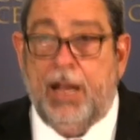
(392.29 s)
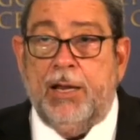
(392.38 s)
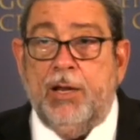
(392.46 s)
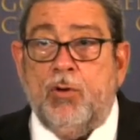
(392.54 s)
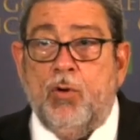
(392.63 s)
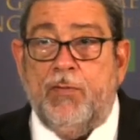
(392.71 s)

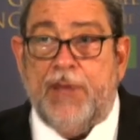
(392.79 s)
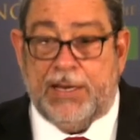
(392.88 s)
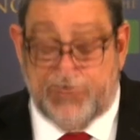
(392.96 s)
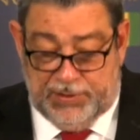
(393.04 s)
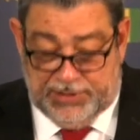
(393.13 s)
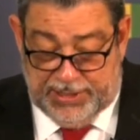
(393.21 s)
and the
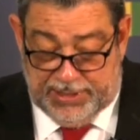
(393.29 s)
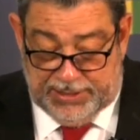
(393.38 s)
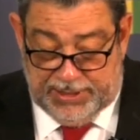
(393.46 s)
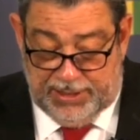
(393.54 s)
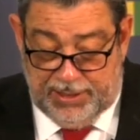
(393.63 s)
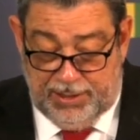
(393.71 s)
COVAX
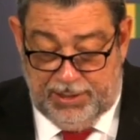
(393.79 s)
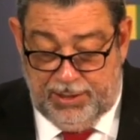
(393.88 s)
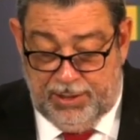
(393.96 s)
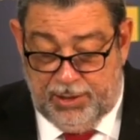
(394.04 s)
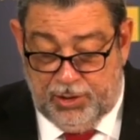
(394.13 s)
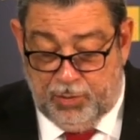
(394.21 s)
facility,
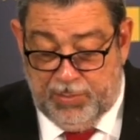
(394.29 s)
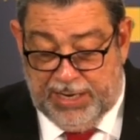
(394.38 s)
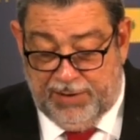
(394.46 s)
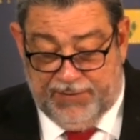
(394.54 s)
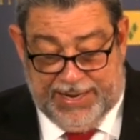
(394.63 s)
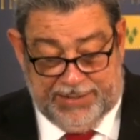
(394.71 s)
to
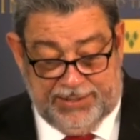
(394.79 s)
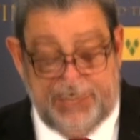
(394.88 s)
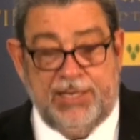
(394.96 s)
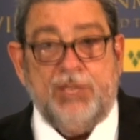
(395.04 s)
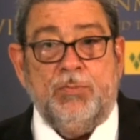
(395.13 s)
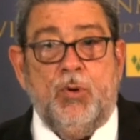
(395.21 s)
make
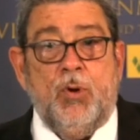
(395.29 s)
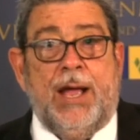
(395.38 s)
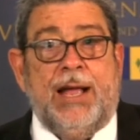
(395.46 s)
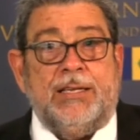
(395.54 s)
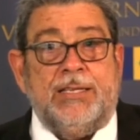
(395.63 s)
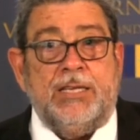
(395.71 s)
vaccines more
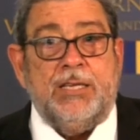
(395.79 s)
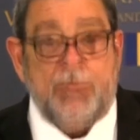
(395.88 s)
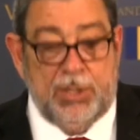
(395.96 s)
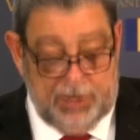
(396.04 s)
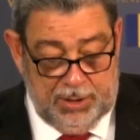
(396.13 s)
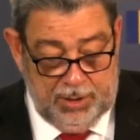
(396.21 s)

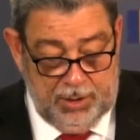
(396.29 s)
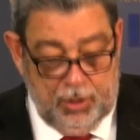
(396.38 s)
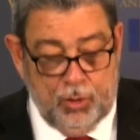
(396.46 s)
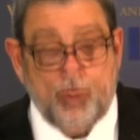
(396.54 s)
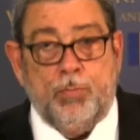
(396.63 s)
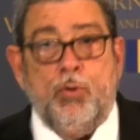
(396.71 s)
accessible
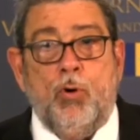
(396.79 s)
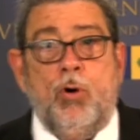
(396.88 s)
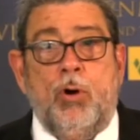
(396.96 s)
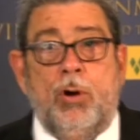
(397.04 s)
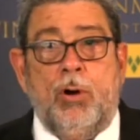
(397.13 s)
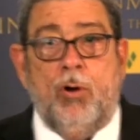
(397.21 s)
to
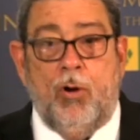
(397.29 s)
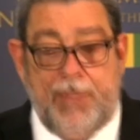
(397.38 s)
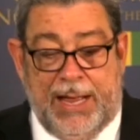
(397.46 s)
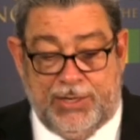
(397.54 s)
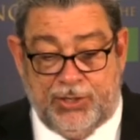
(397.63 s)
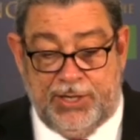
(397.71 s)
poor or
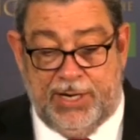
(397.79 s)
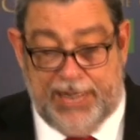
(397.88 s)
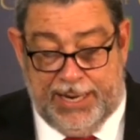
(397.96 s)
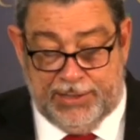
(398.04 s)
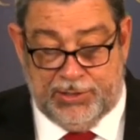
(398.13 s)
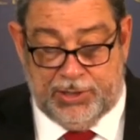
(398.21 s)

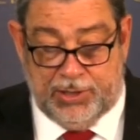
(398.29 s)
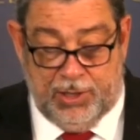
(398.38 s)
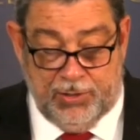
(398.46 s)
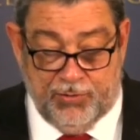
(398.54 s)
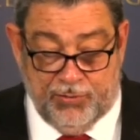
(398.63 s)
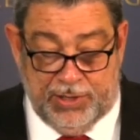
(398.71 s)
marginalized
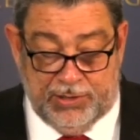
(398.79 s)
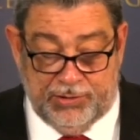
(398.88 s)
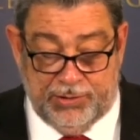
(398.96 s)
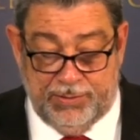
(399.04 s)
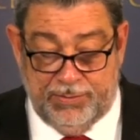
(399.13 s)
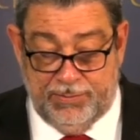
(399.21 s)

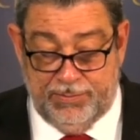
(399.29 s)
countries.